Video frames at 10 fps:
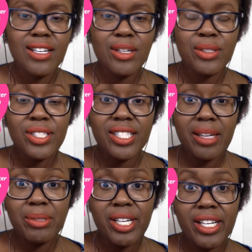who's the
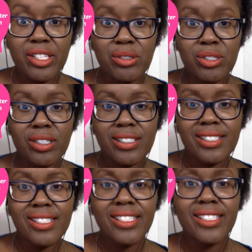subject usually
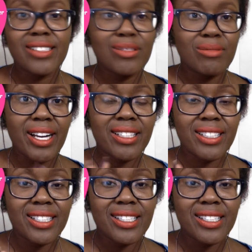sitting directly